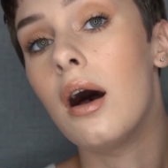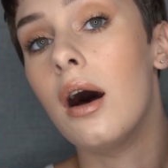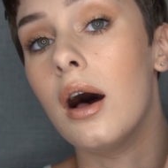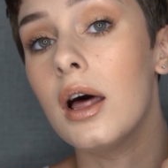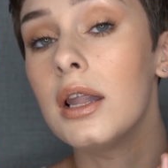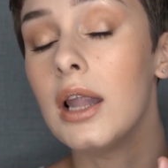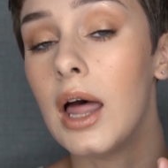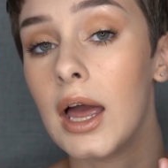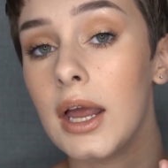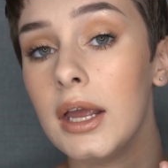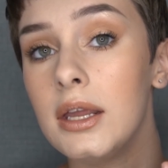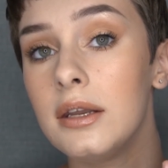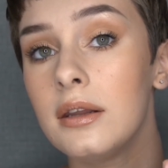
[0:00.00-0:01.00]

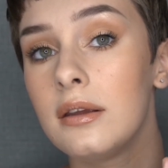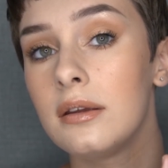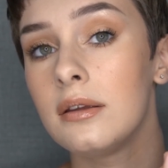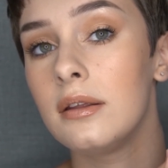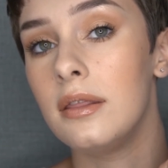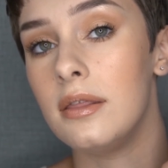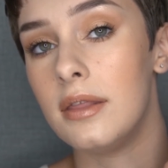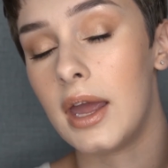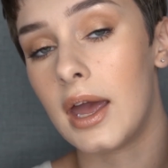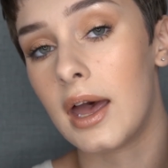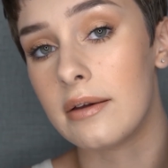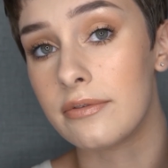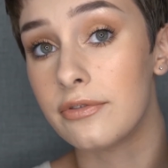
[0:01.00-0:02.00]
Online, they
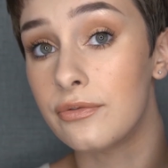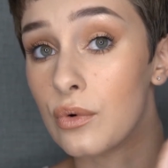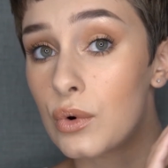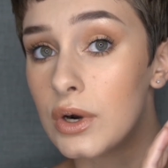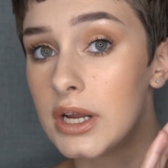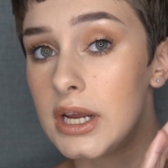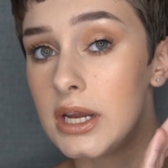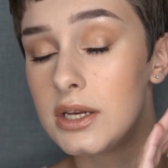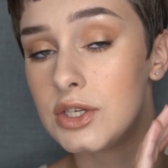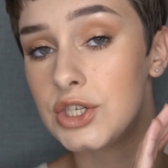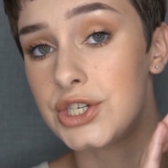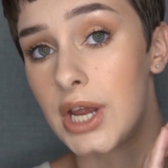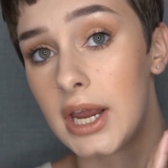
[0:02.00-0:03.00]
have 40
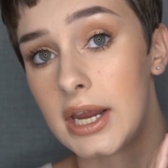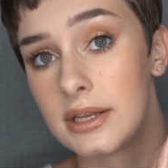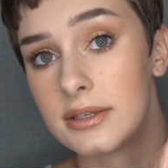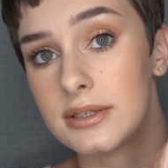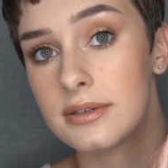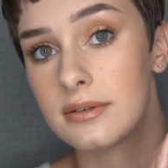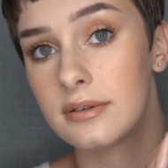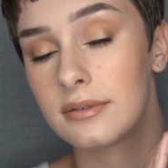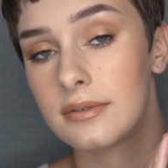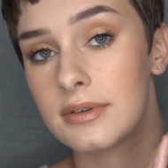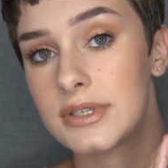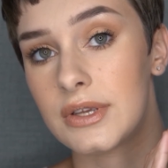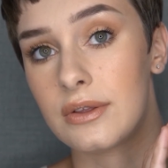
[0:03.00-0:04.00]
shades.
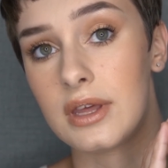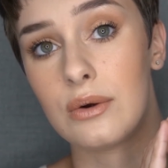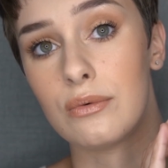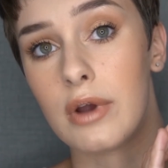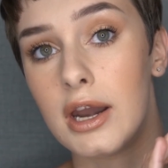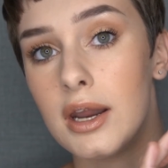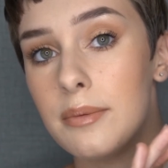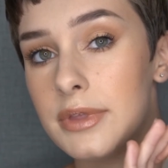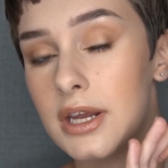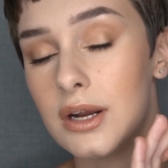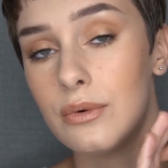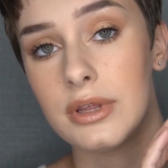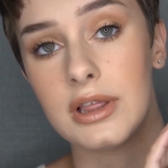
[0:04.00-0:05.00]
So they're right up
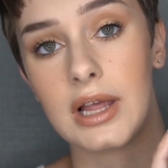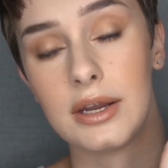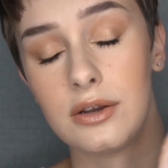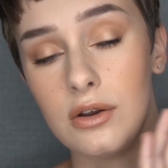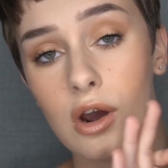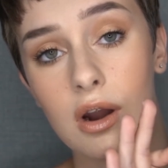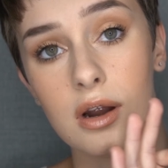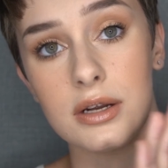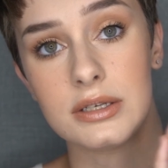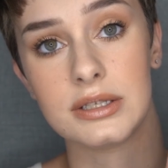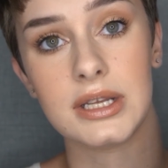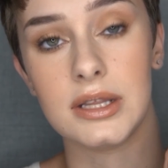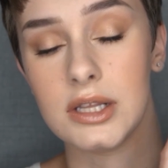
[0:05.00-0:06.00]
there with like
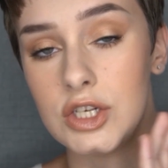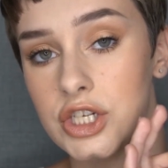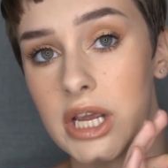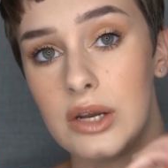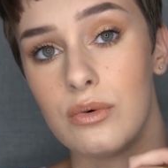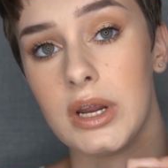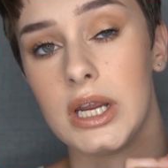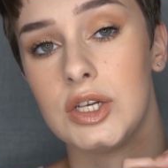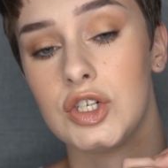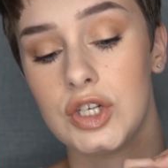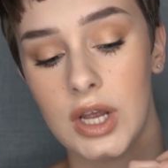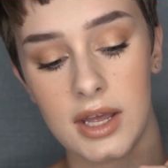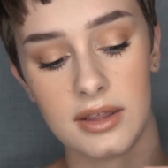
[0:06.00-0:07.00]
NARS in the shade
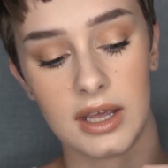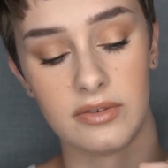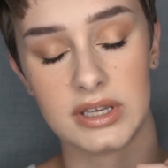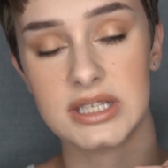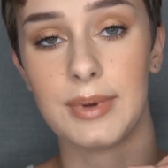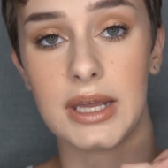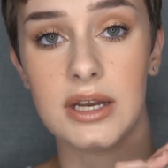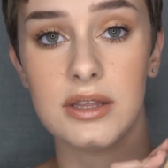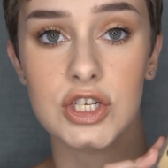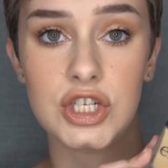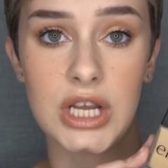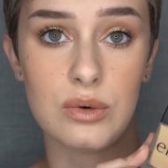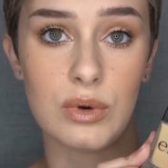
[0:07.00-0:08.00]
range. They've expanded the
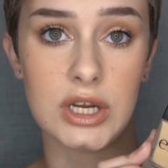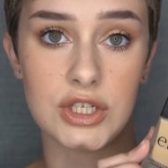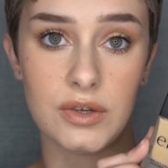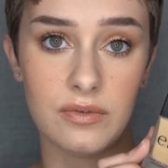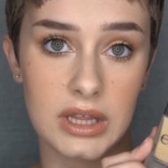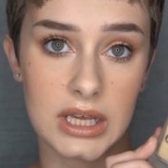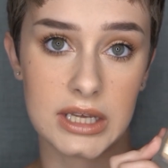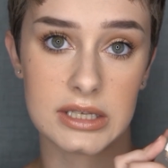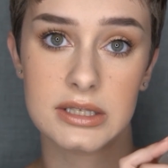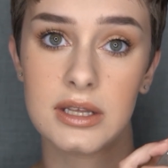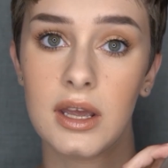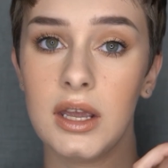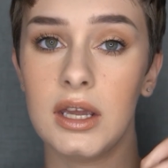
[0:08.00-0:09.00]
shade range of
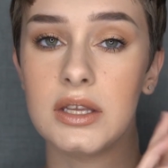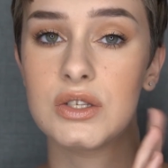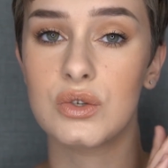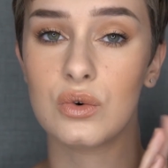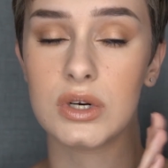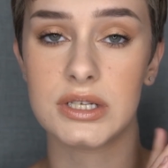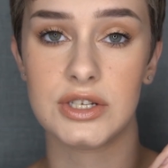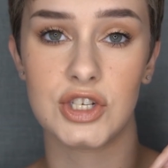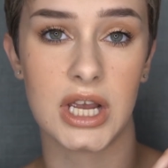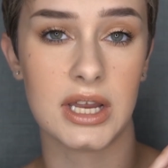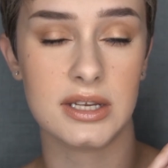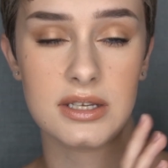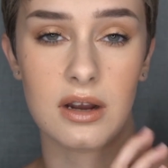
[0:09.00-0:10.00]
this. In stores, the
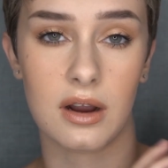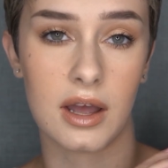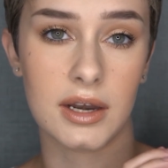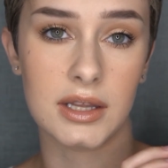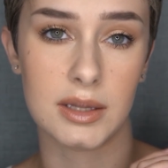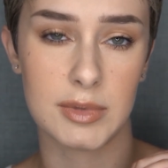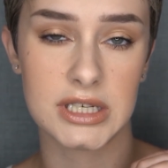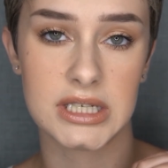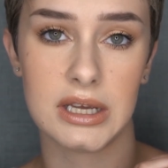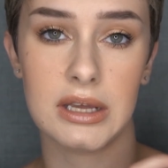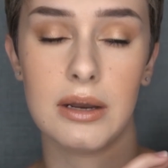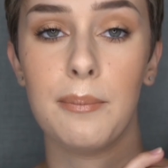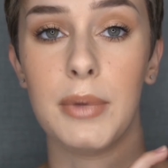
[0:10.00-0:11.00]
shades are kind of
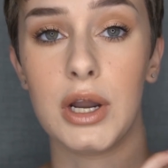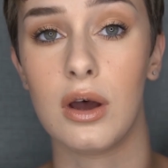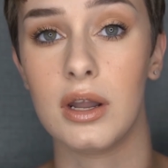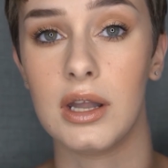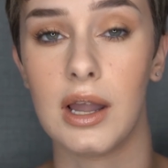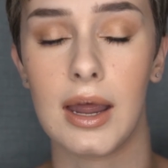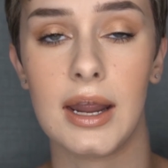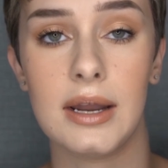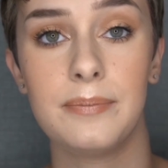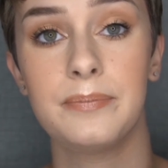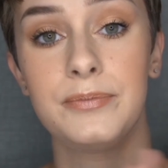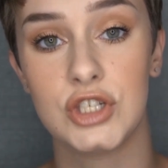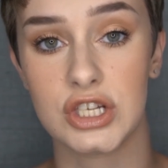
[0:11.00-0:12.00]
limited, but
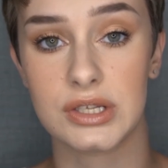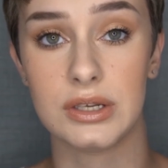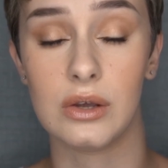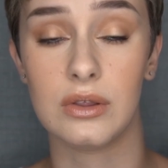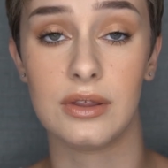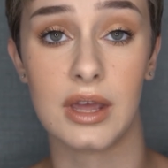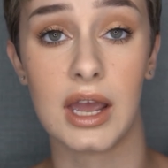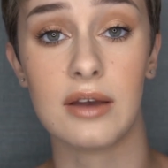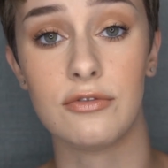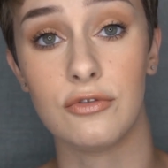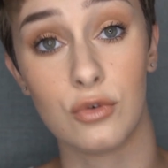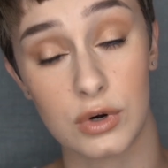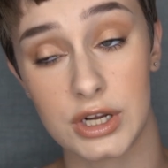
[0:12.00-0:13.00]
online, just know that they have
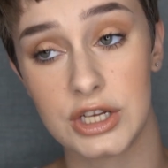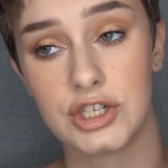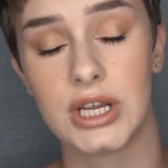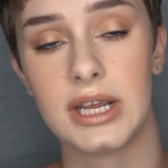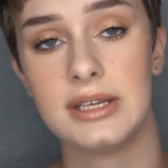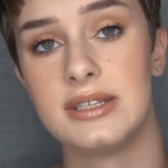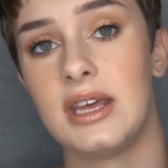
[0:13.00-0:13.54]
40 shades.